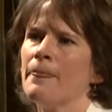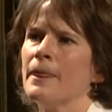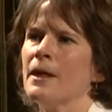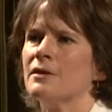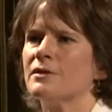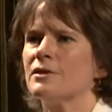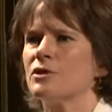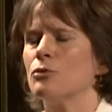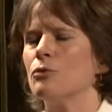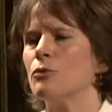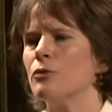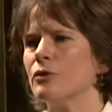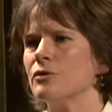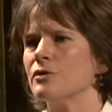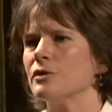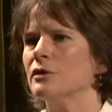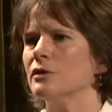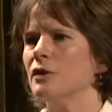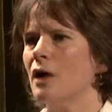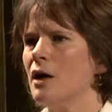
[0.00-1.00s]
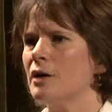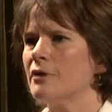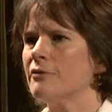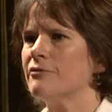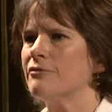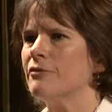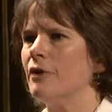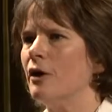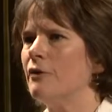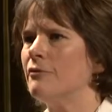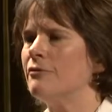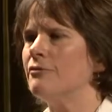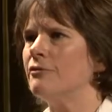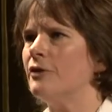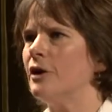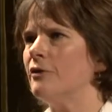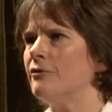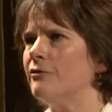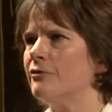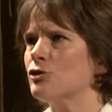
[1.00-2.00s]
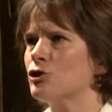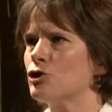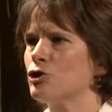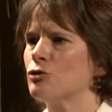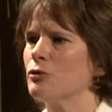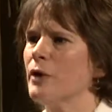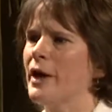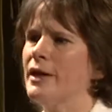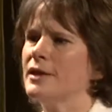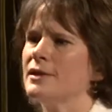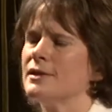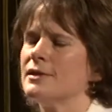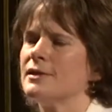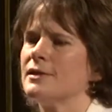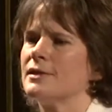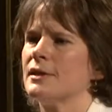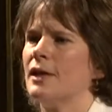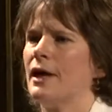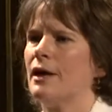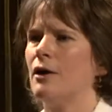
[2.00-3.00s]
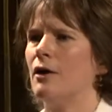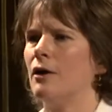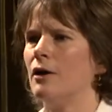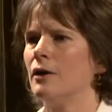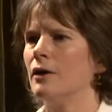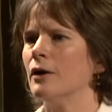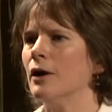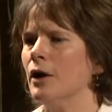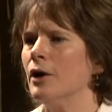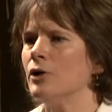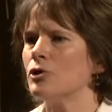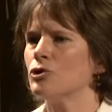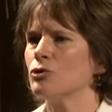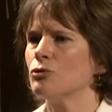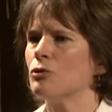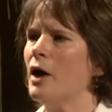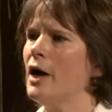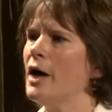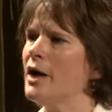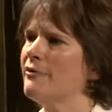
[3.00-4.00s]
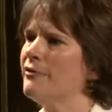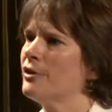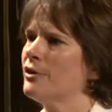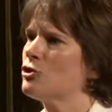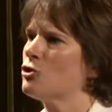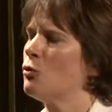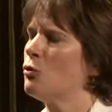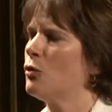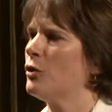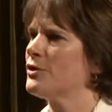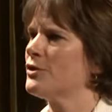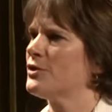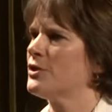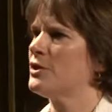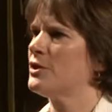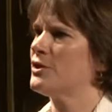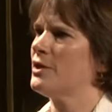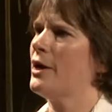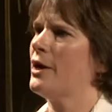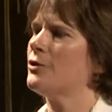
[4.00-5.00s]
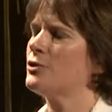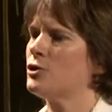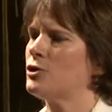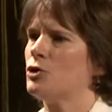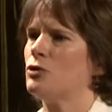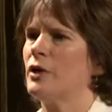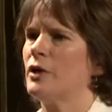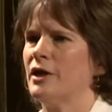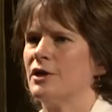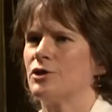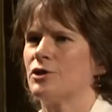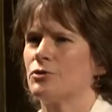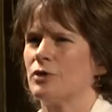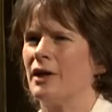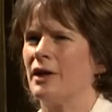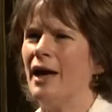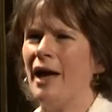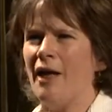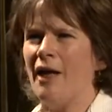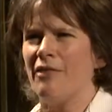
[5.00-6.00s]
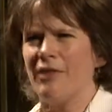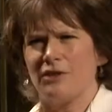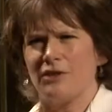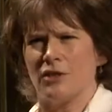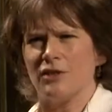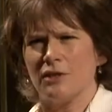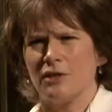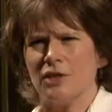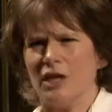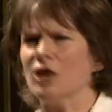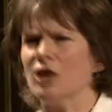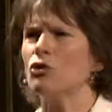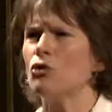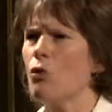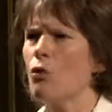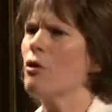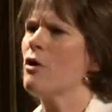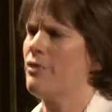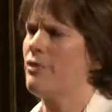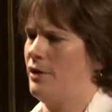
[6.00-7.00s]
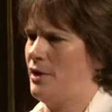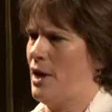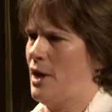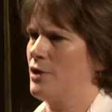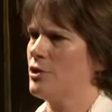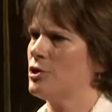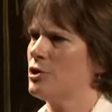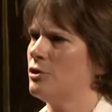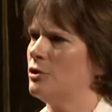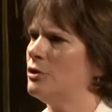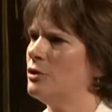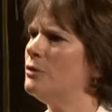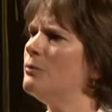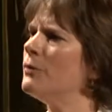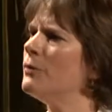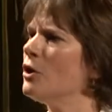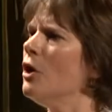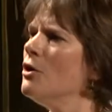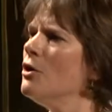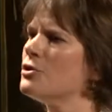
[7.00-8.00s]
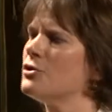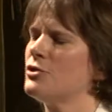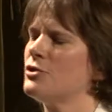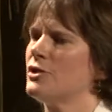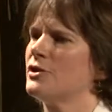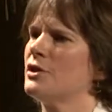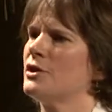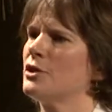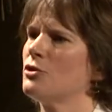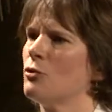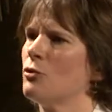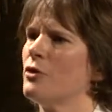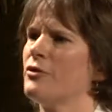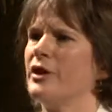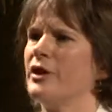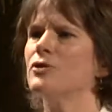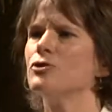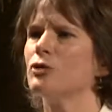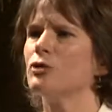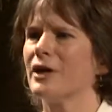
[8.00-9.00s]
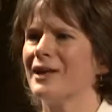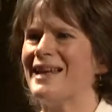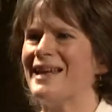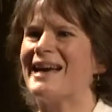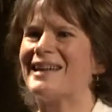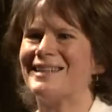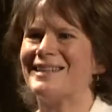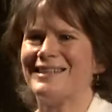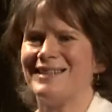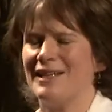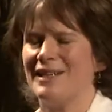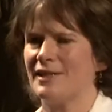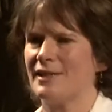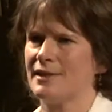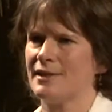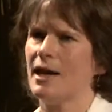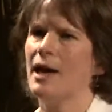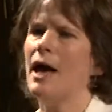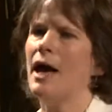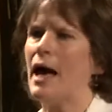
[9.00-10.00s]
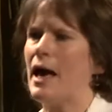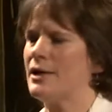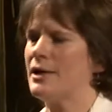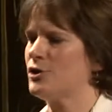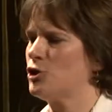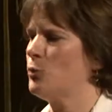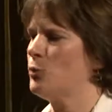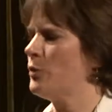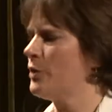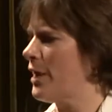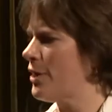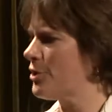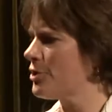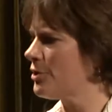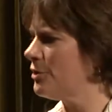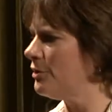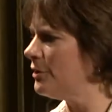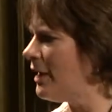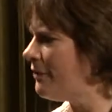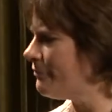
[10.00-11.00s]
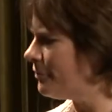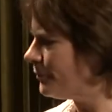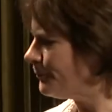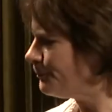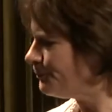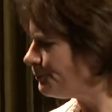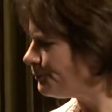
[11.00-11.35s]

So there's a lot of, of, of trends that are driving towards the desire to do a history that doesn't ignore the national, but also doesn't ignore the interconnectedness at a supranational level.